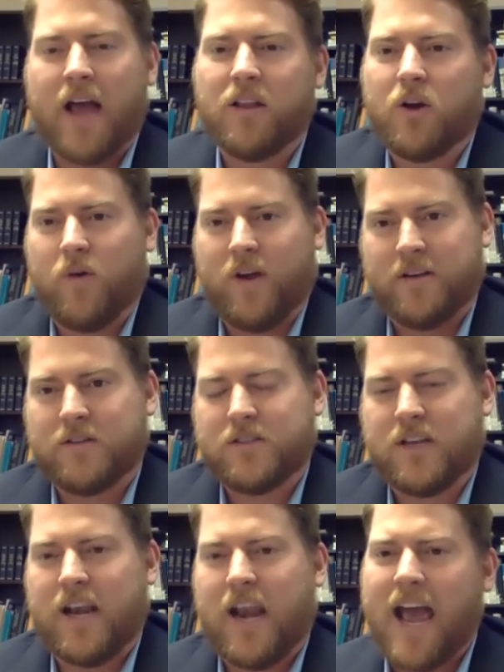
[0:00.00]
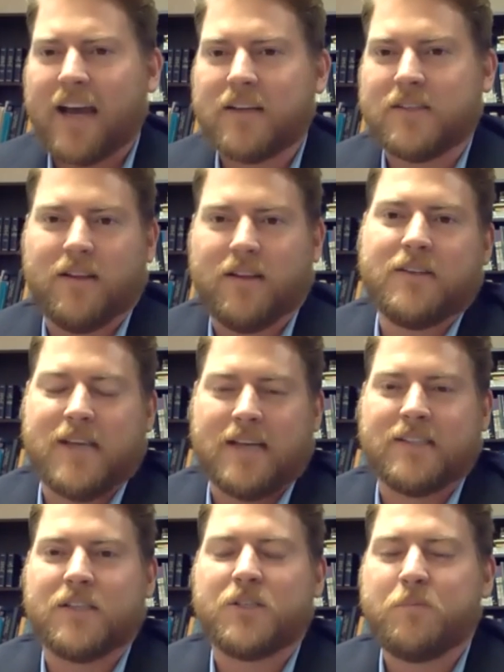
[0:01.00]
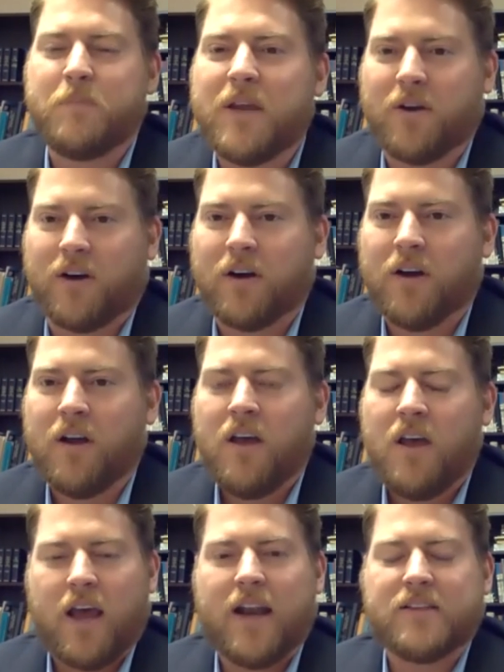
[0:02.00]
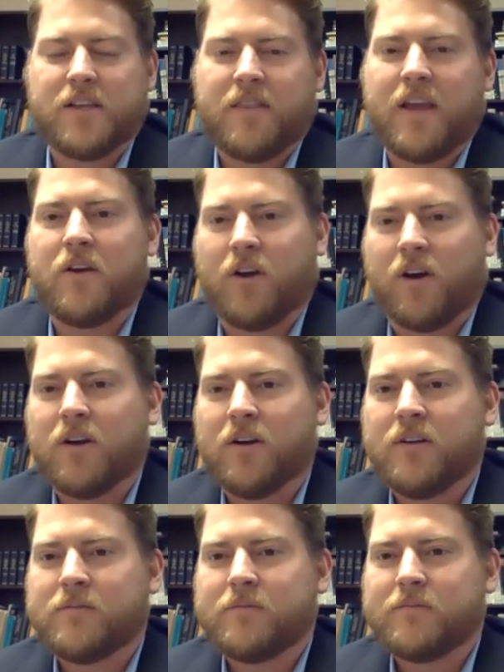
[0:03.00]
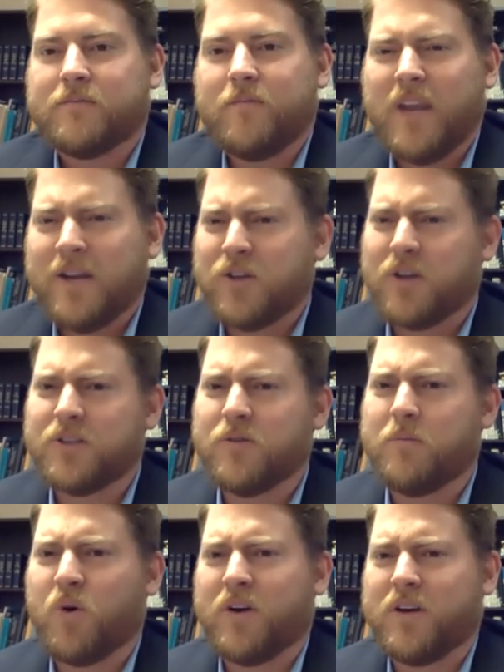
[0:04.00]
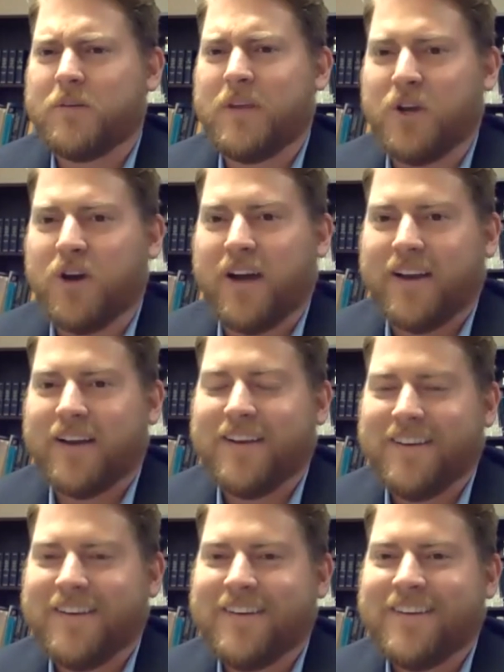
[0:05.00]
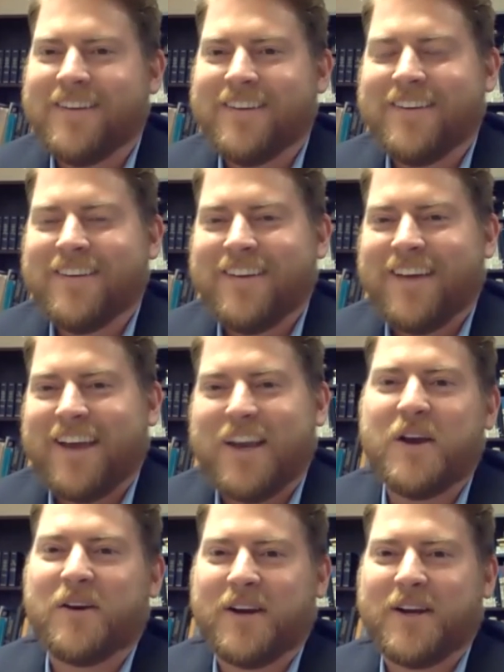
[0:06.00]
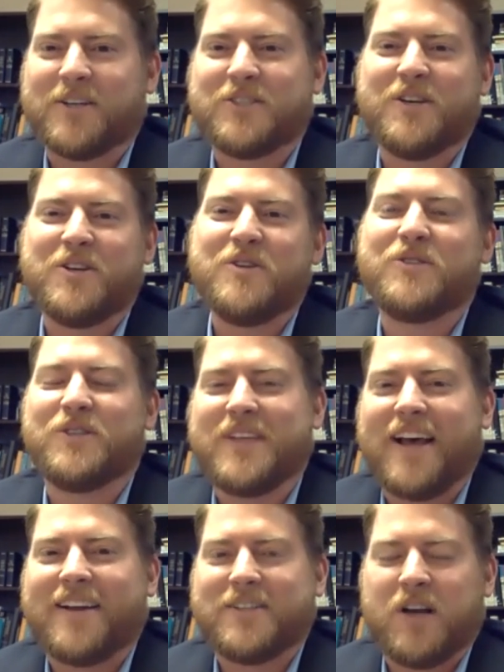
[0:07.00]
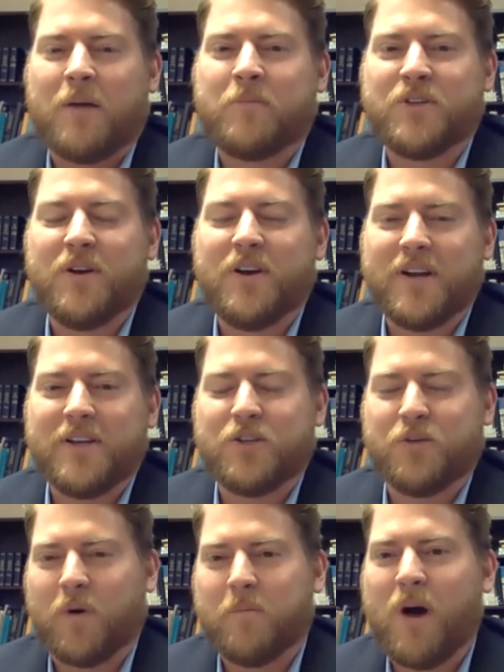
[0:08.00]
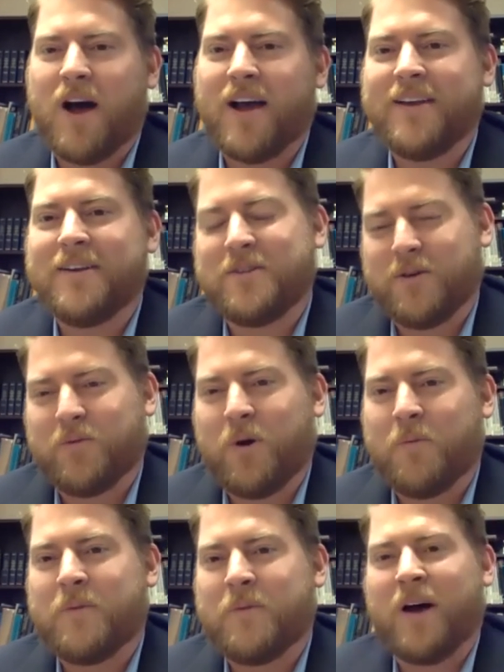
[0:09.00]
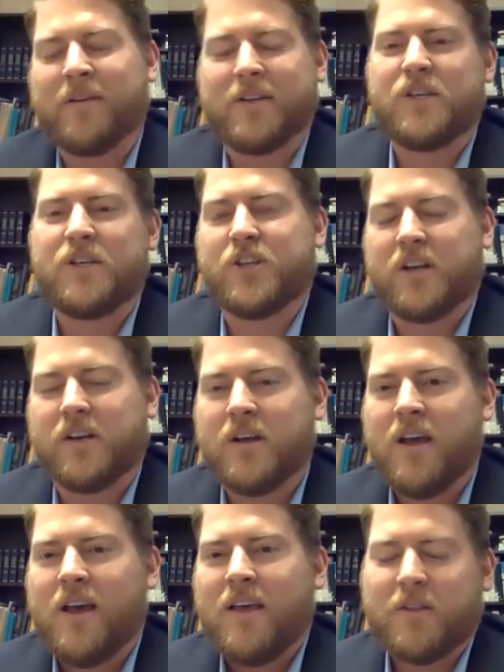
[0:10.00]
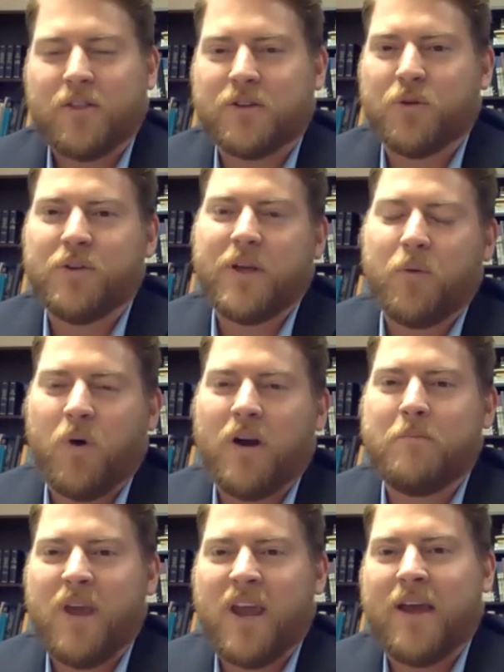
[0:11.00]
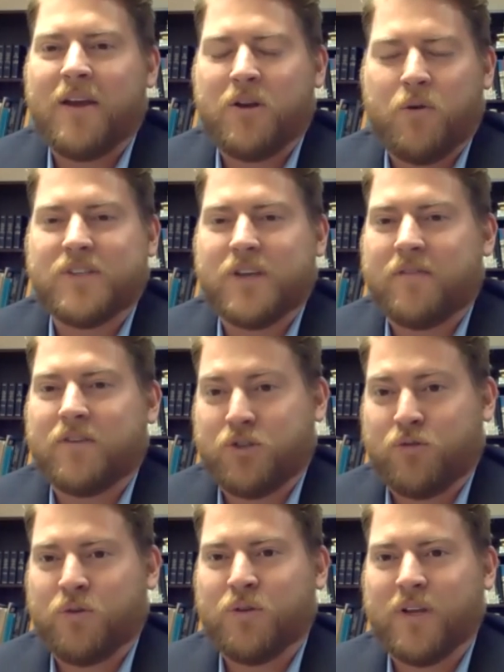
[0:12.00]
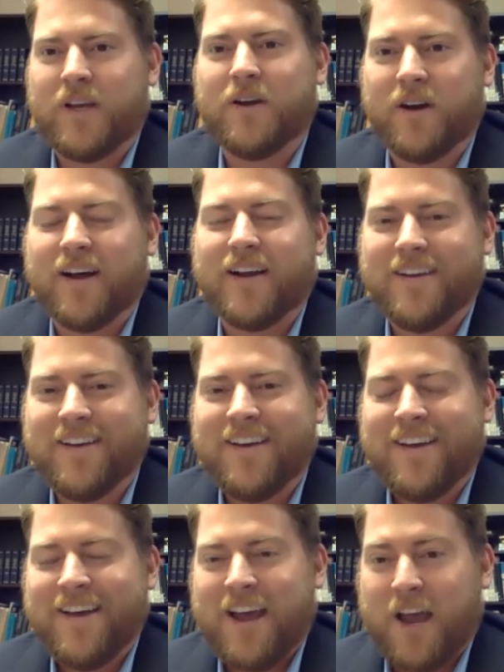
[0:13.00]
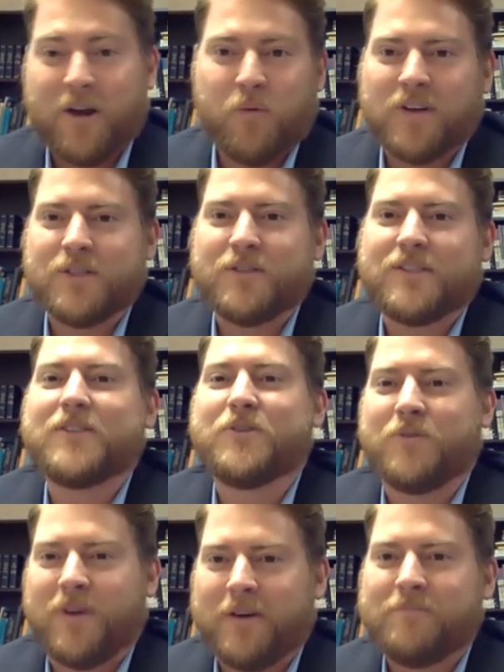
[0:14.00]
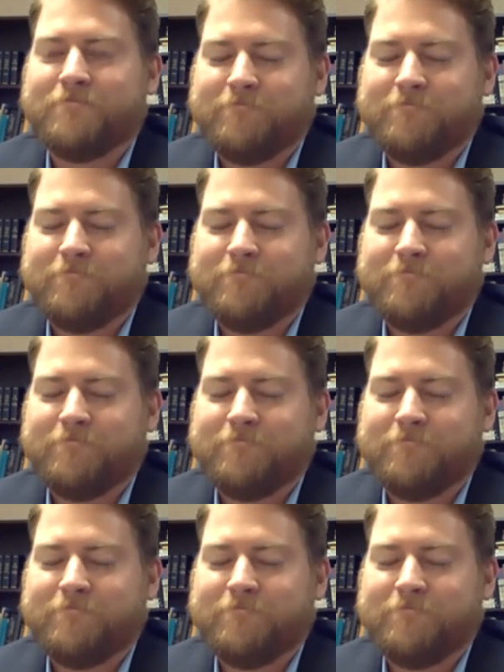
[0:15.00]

eloquence and excellence as a speaker and as a thinker. It's also important to be good. And here Augustine uses that as an opportunity to remind the Roman politician that there's only one man who was ever truly good, and it wasn't Cicero.